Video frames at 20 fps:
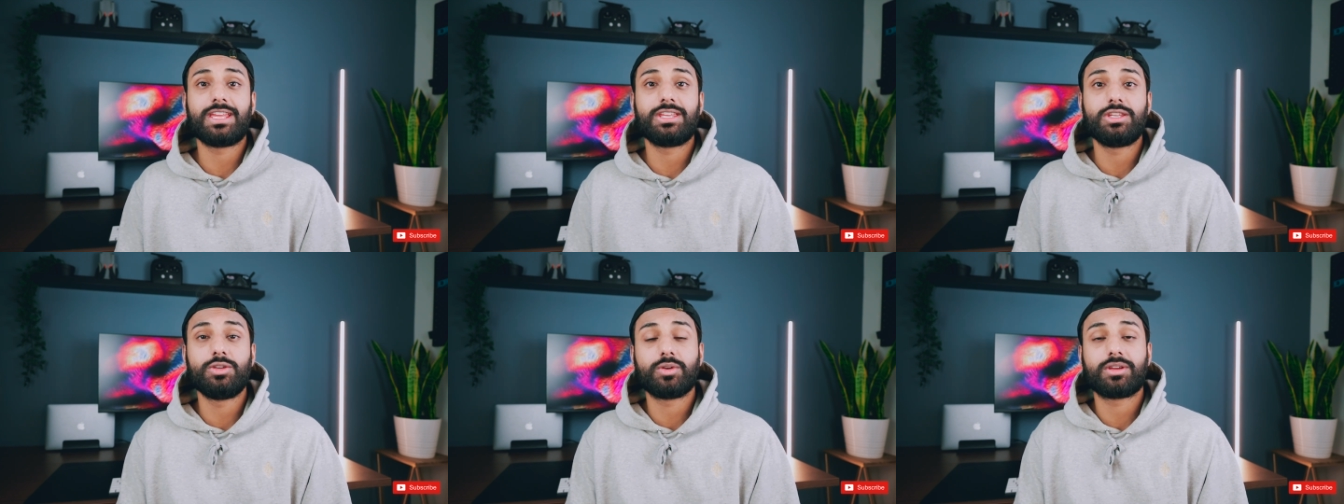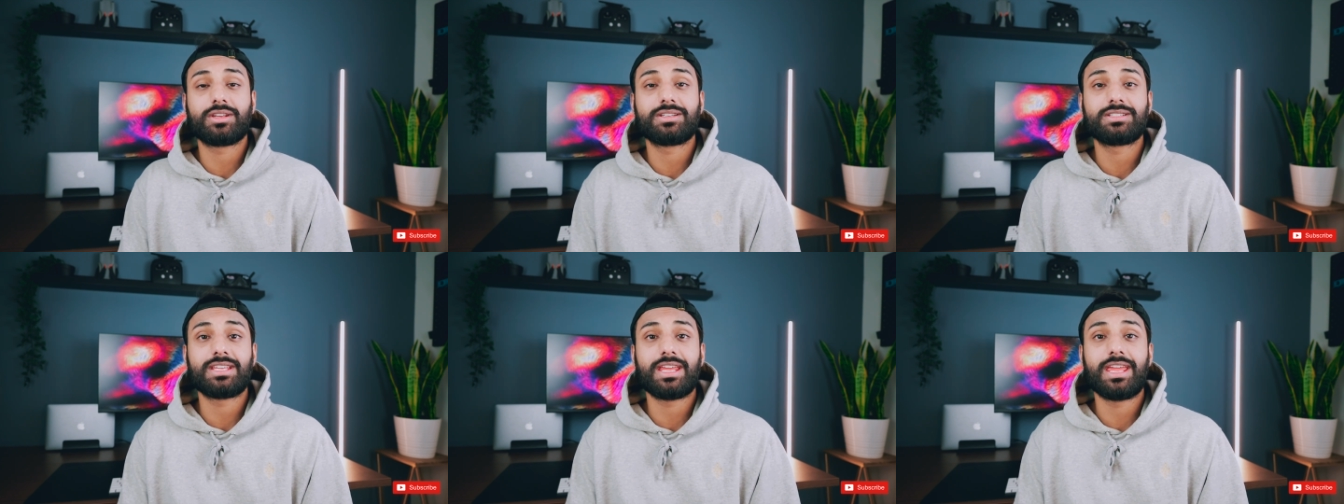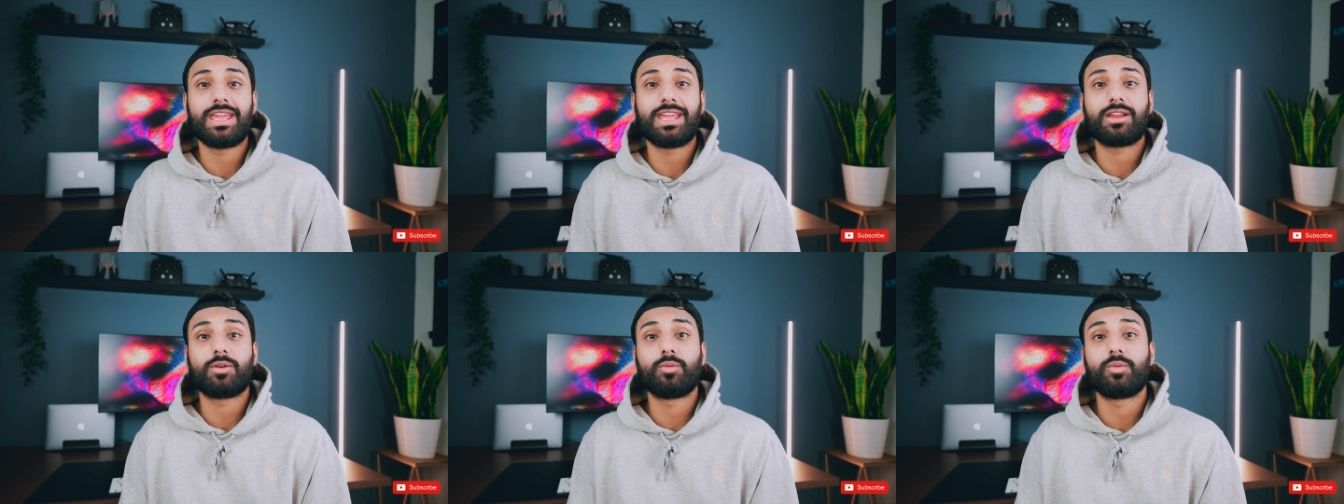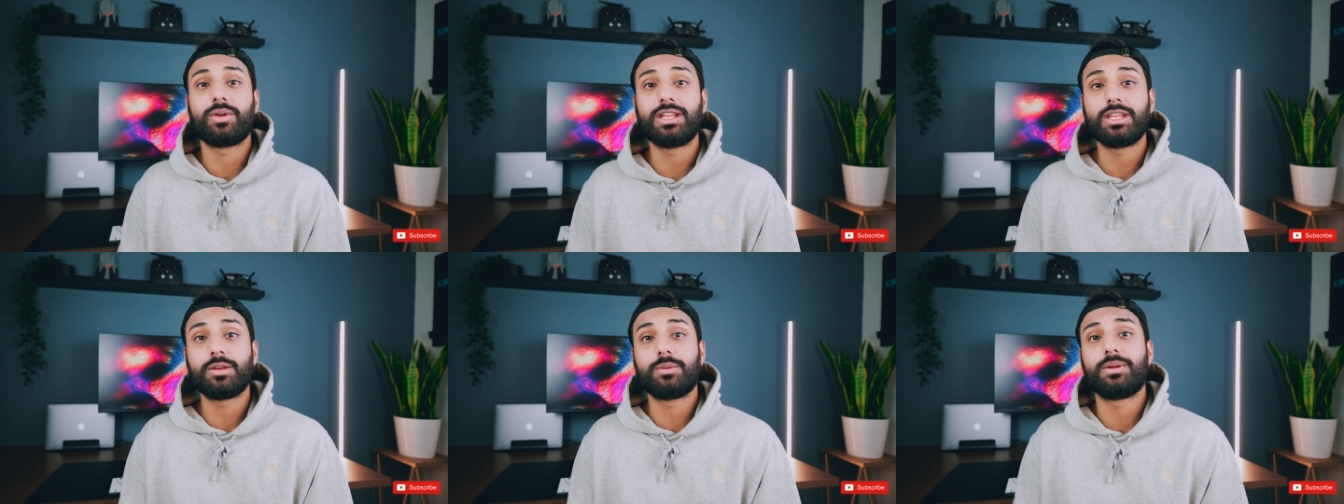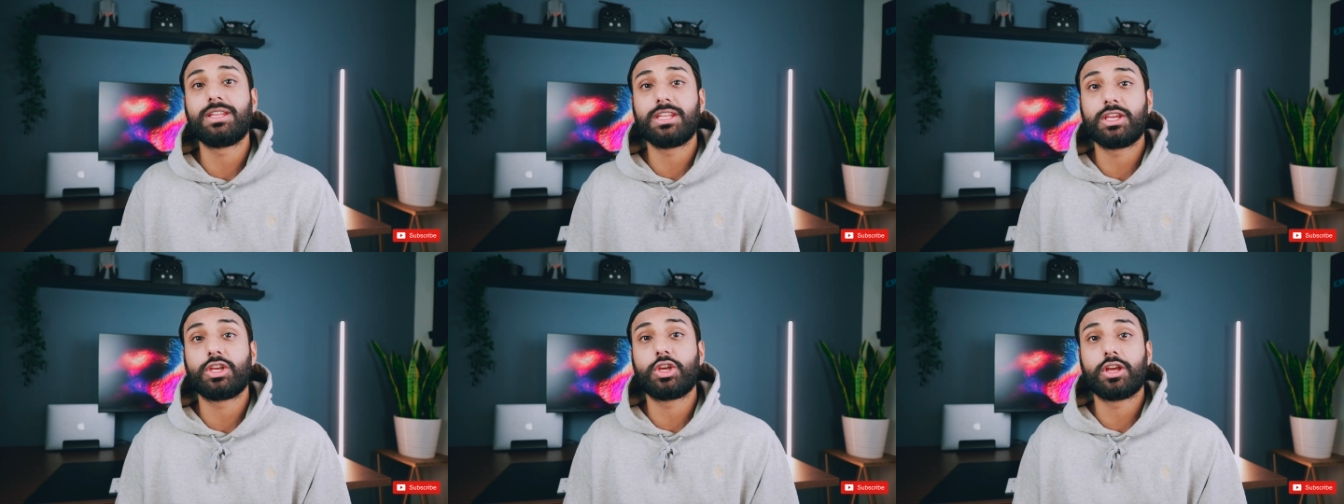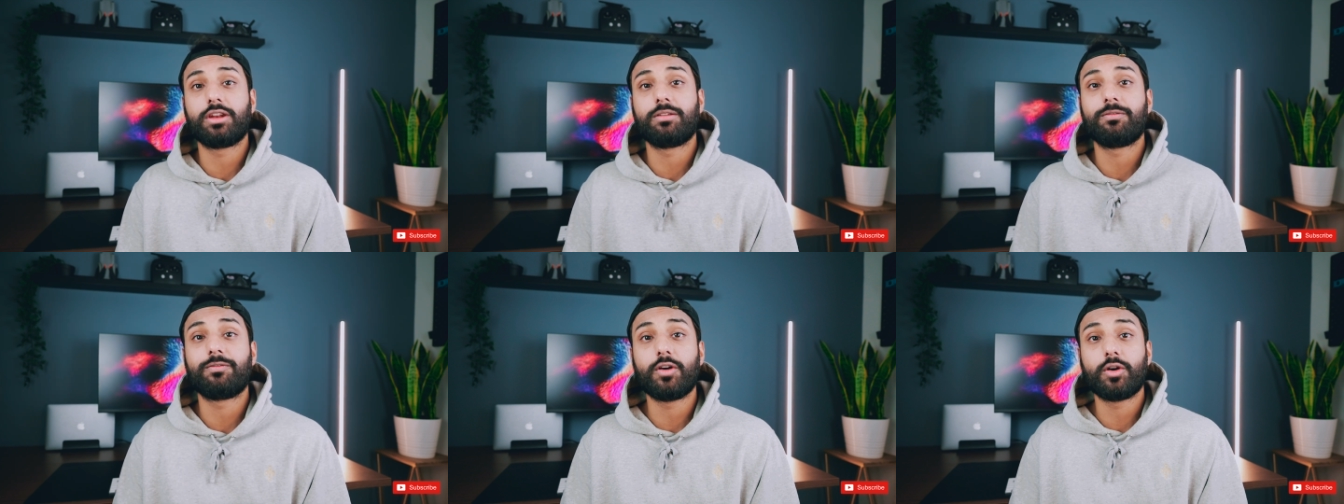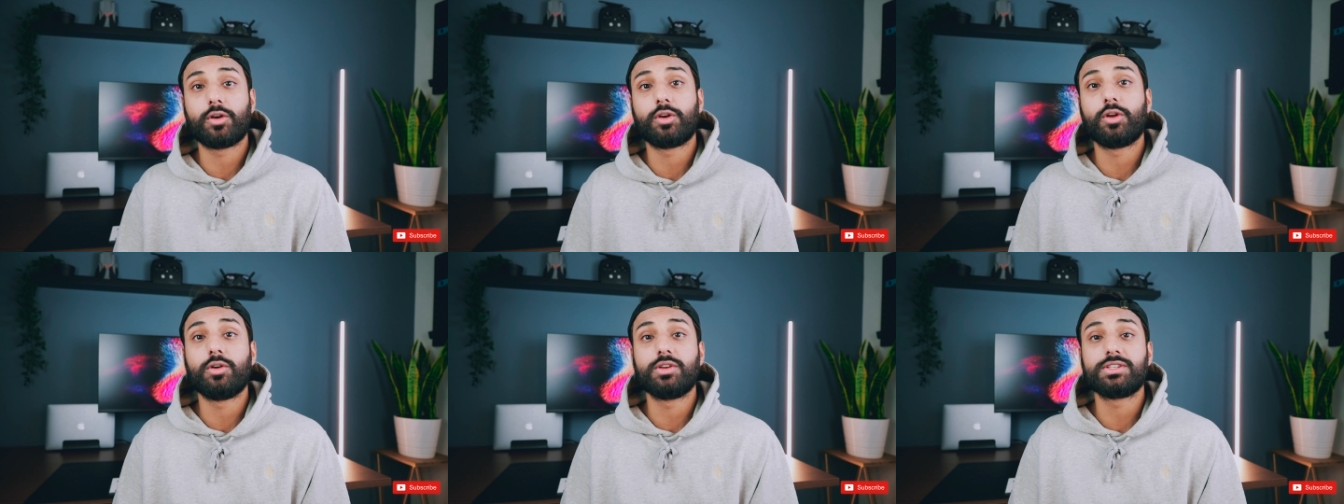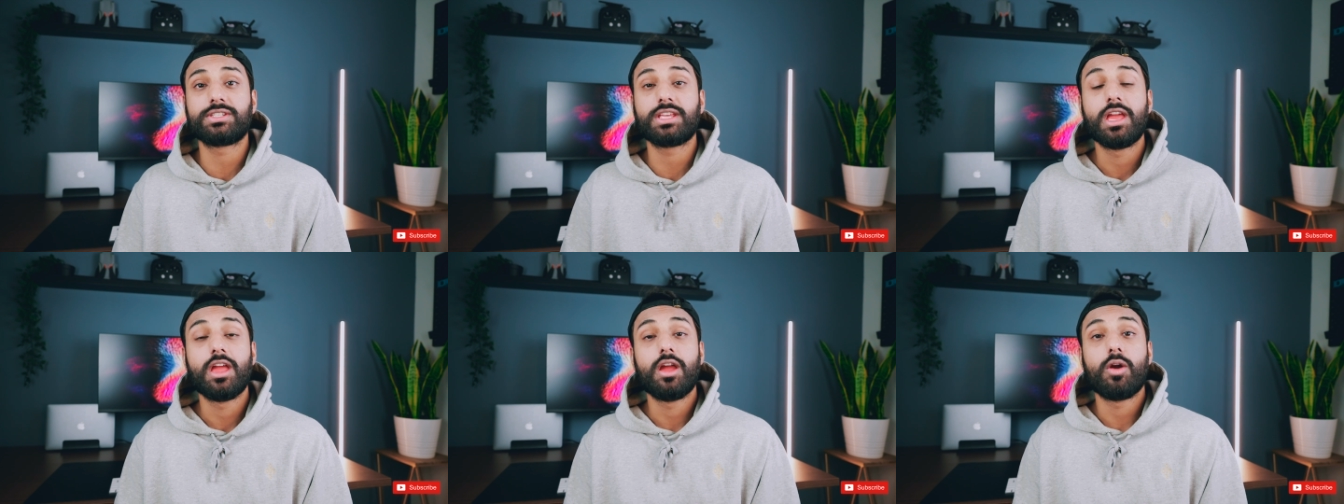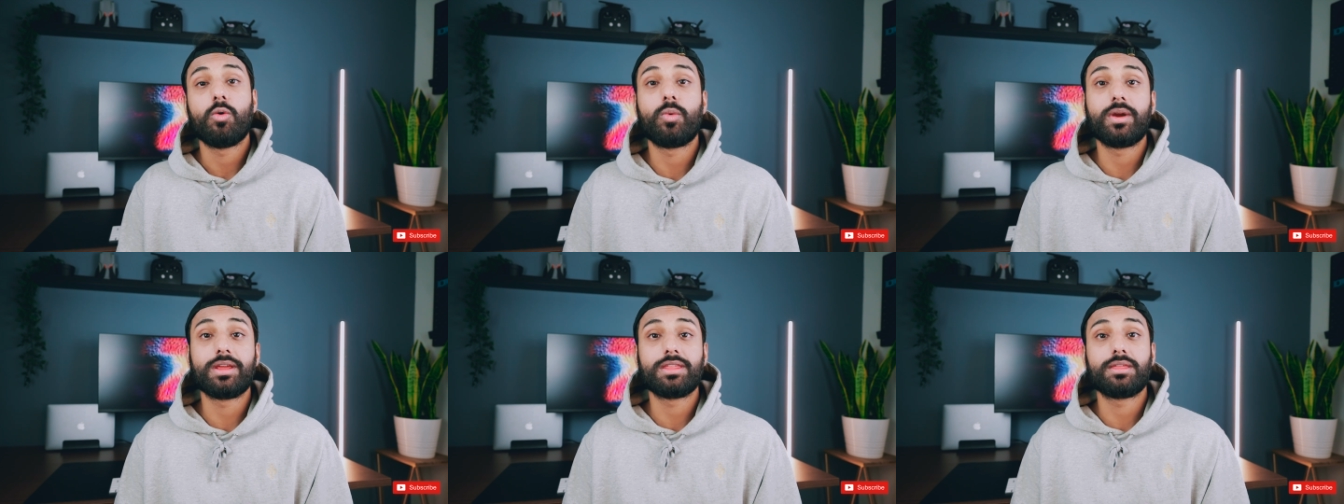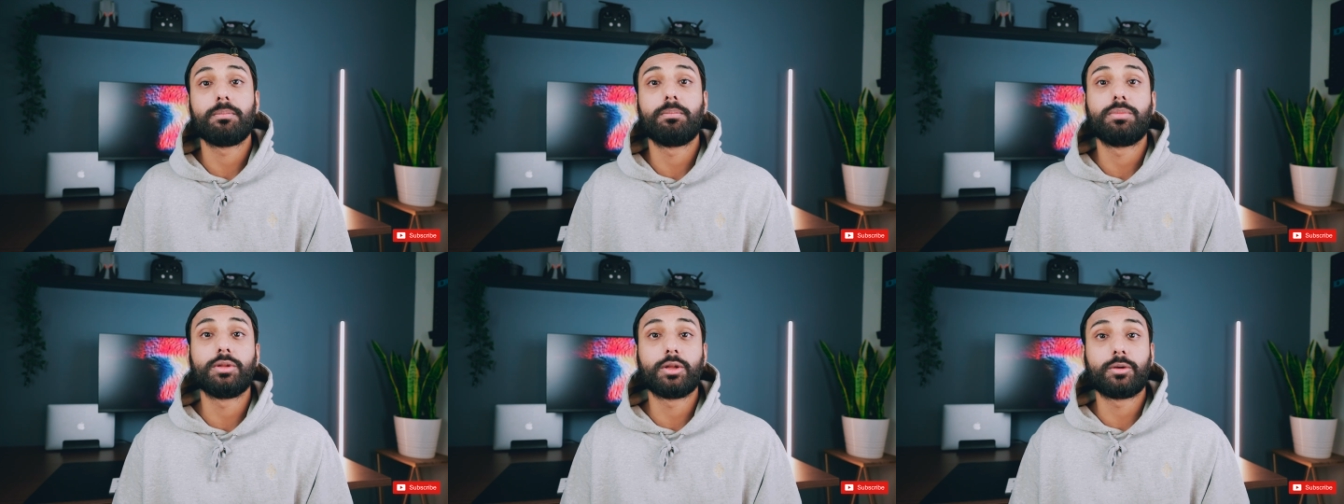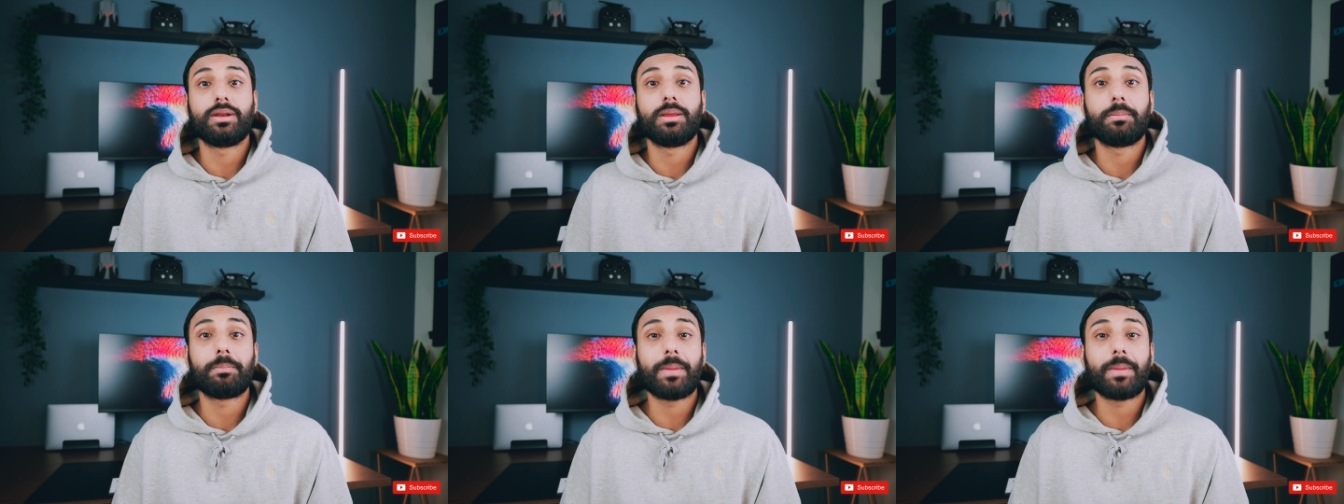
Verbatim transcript: you can take really, really good photos with blurry